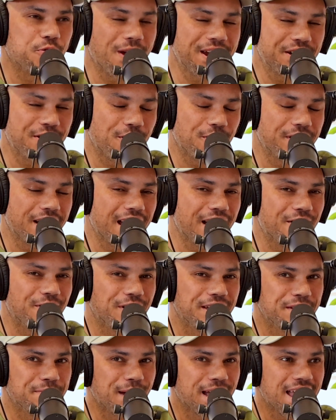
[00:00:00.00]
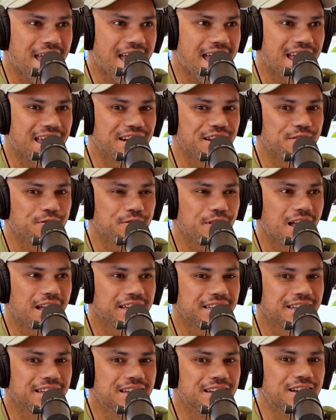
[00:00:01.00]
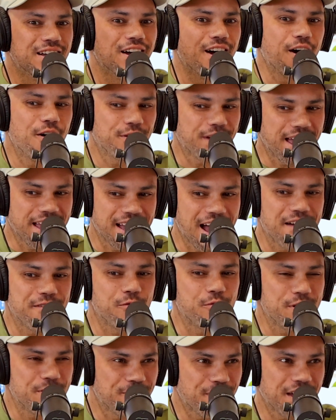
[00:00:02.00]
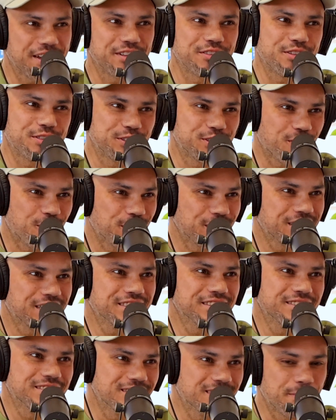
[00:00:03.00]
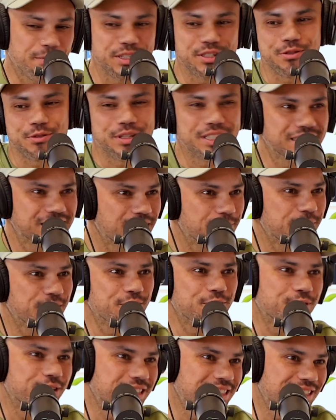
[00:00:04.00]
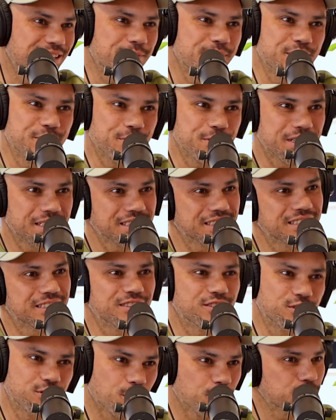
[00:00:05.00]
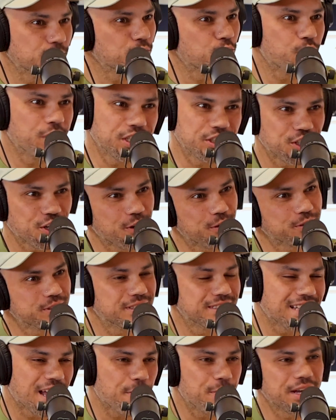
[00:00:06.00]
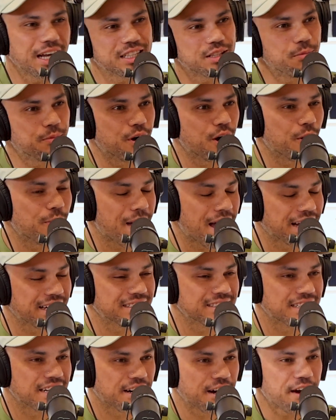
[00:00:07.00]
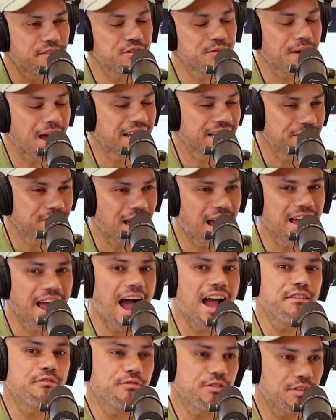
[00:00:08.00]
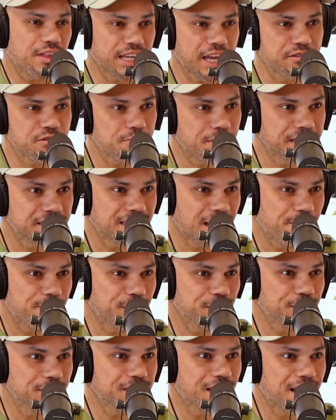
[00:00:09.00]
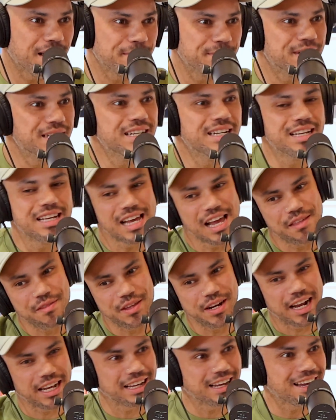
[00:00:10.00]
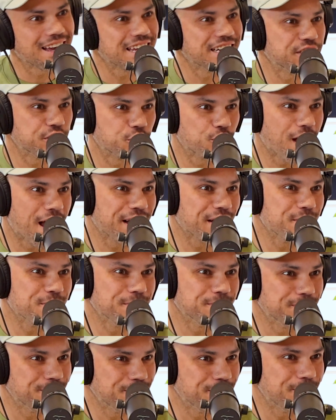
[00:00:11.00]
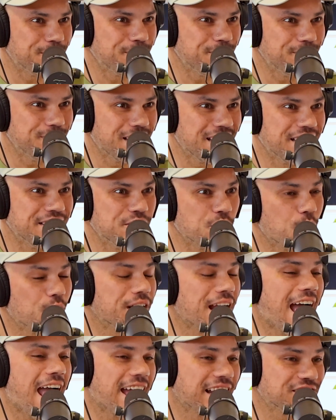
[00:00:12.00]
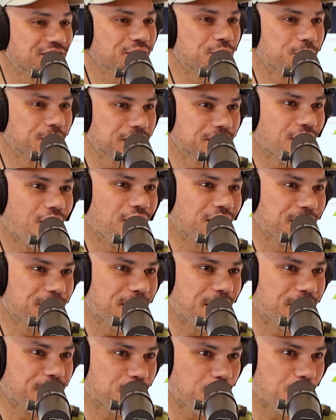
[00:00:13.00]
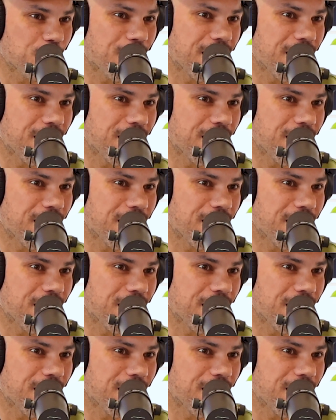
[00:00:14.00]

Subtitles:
radar now in my head of like, okay, we've gotten a little dark. Let me do this. Throw some quick jokes. Now we got the ball back in the air. I feel like everybody's having a good time, and then I can kind of drag them into what I actually want to talk about for a